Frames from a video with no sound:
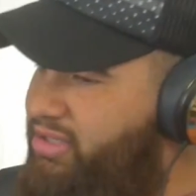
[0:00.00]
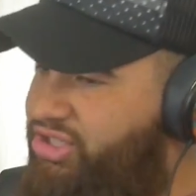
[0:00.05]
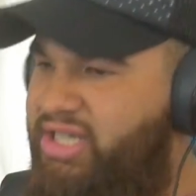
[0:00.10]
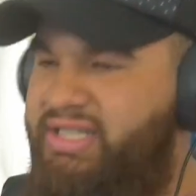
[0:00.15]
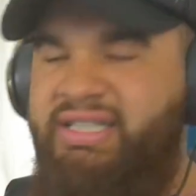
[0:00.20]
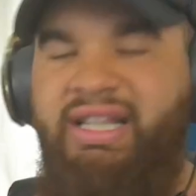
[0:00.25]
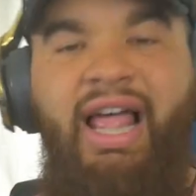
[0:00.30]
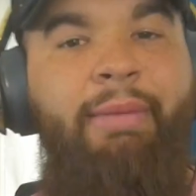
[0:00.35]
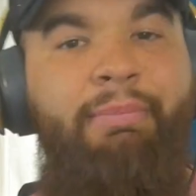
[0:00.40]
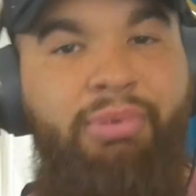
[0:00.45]

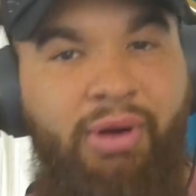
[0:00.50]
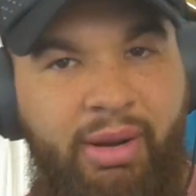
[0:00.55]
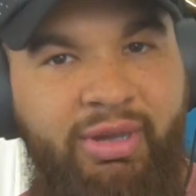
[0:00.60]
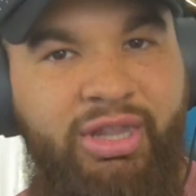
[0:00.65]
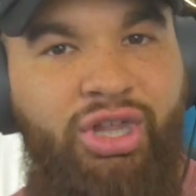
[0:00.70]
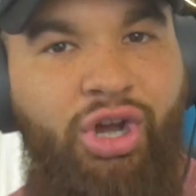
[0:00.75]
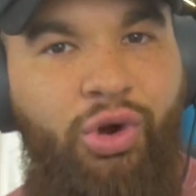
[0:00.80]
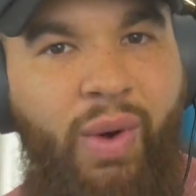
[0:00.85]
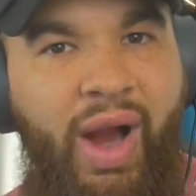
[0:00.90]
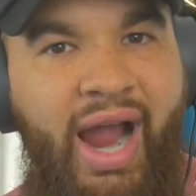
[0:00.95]
Just like Bring
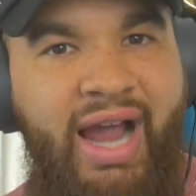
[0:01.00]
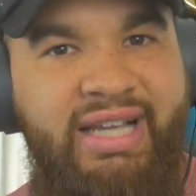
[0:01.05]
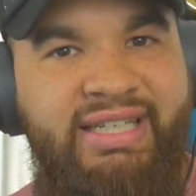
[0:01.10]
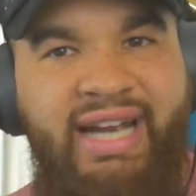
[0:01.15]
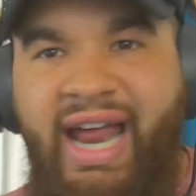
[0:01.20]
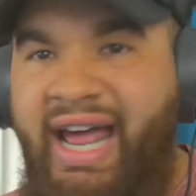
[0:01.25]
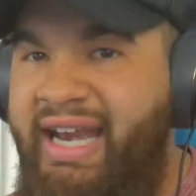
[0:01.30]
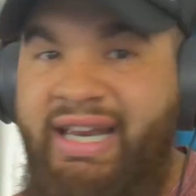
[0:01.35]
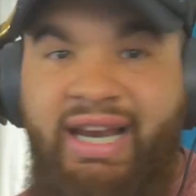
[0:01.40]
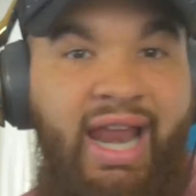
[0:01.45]
Me the
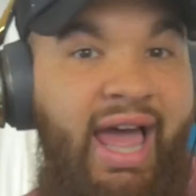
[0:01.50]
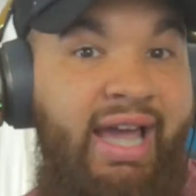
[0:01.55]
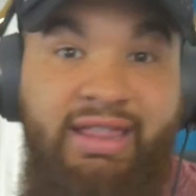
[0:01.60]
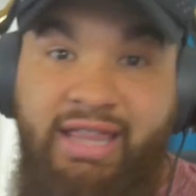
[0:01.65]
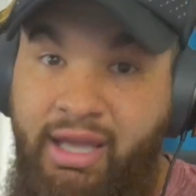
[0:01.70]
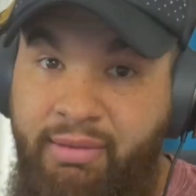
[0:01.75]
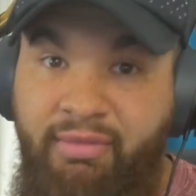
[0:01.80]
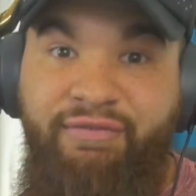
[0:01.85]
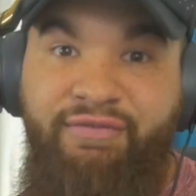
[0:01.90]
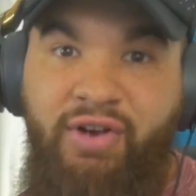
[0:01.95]
Horizon, I didn't
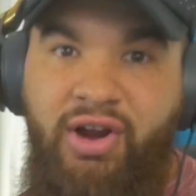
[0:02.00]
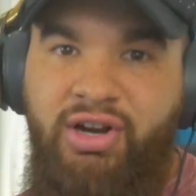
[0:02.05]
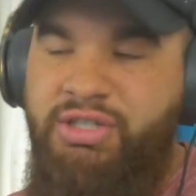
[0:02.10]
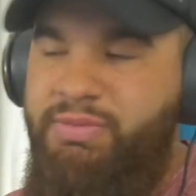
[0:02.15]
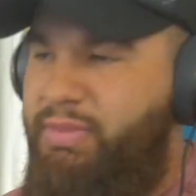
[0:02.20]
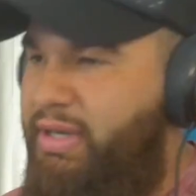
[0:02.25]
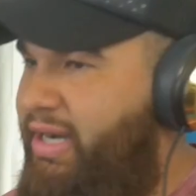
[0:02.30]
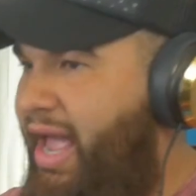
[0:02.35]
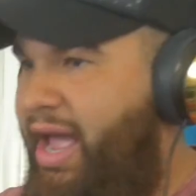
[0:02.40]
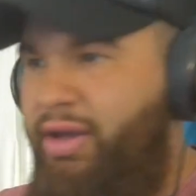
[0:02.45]
like them at
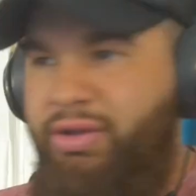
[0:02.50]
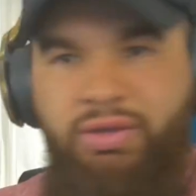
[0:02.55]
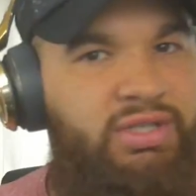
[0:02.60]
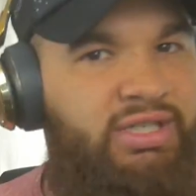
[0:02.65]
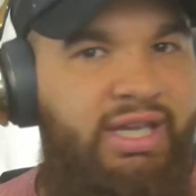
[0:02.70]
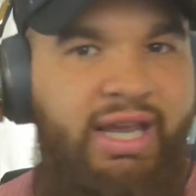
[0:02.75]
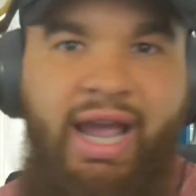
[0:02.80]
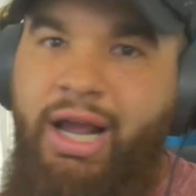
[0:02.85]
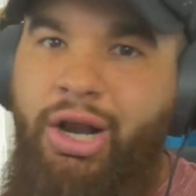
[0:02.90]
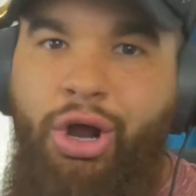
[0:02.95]
first, but now you
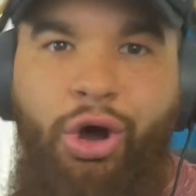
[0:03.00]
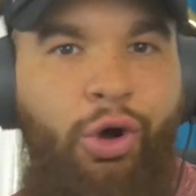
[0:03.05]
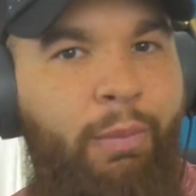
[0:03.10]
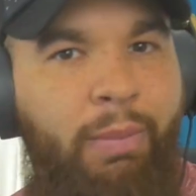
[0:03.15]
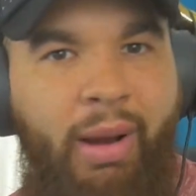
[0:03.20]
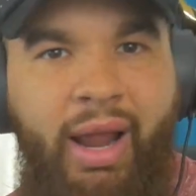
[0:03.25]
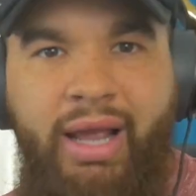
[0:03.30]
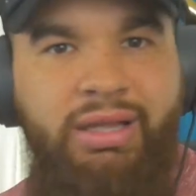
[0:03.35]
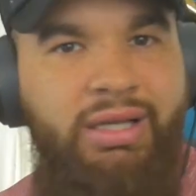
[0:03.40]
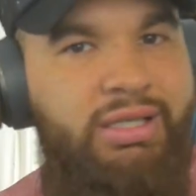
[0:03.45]
see, I got a
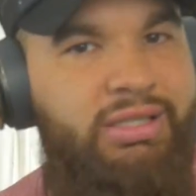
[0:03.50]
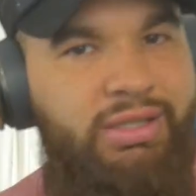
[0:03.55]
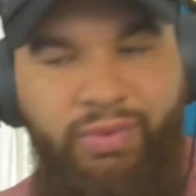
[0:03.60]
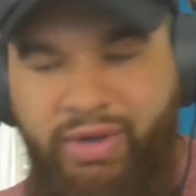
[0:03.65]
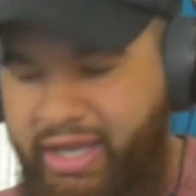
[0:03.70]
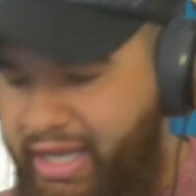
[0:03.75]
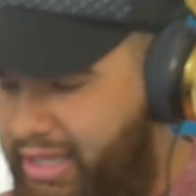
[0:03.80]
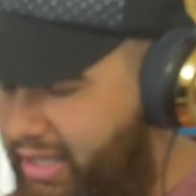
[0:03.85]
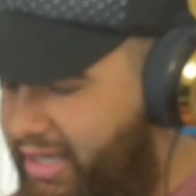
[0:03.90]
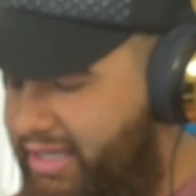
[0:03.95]
whole playlist, and
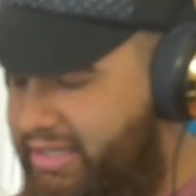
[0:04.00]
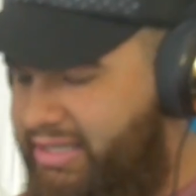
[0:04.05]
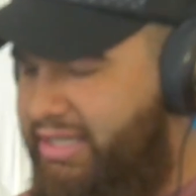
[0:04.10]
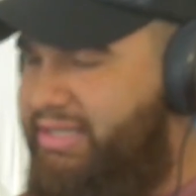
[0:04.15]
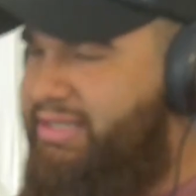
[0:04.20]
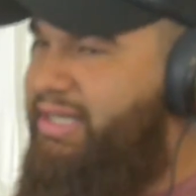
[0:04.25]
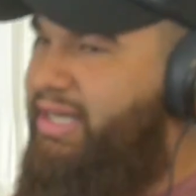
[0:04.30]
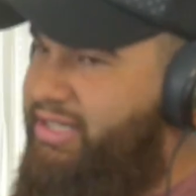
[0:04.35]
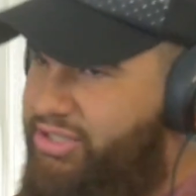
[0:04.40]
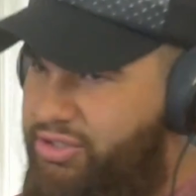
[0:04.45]
we get Liddy
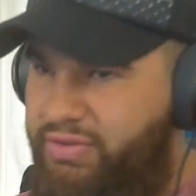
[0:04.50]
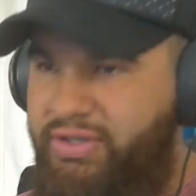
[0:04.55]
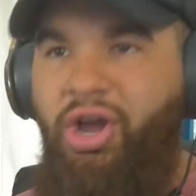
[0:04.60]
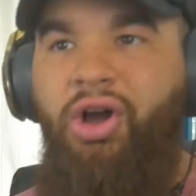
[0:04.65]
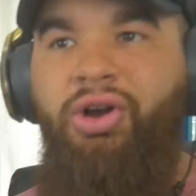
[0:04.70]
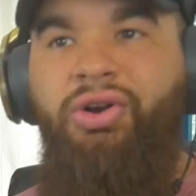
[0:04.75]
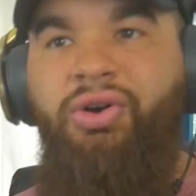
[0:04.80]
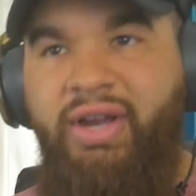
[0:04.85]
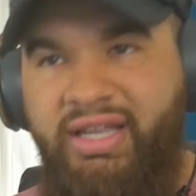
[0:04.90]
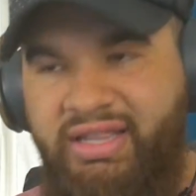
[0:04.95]
Six Titty, so
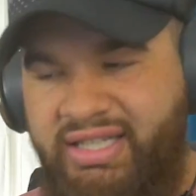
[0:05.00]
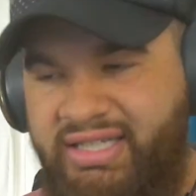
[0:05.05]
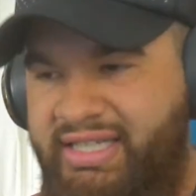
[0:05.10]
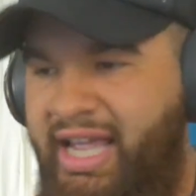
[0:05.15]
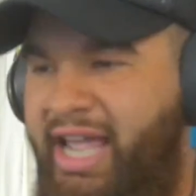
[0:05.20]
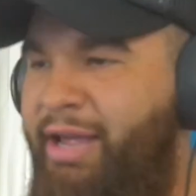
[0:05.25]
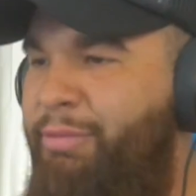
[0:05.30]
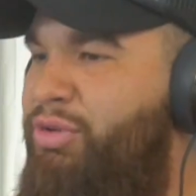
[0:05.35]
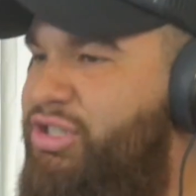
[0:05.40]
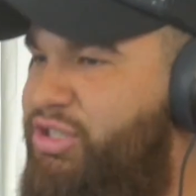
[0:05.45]
y'all gonna get the
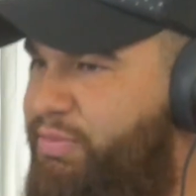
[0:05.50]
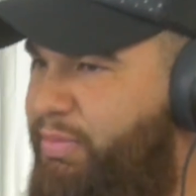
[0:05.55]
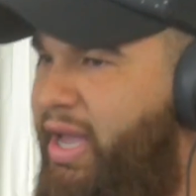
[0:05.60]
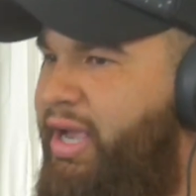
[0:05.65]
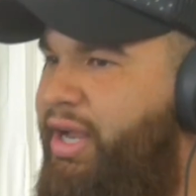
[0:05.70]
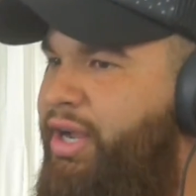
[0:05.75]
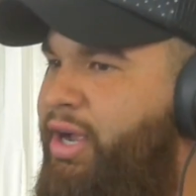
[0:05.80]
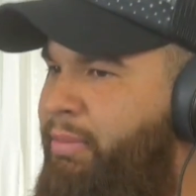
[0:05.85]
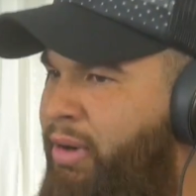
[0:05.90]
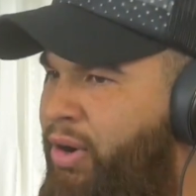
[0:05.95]
same
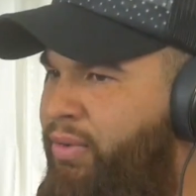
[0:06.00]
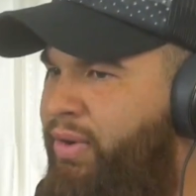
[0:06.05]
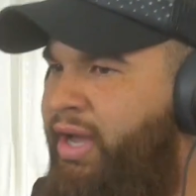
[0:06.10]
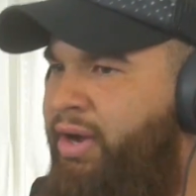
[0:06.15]
respect. Come on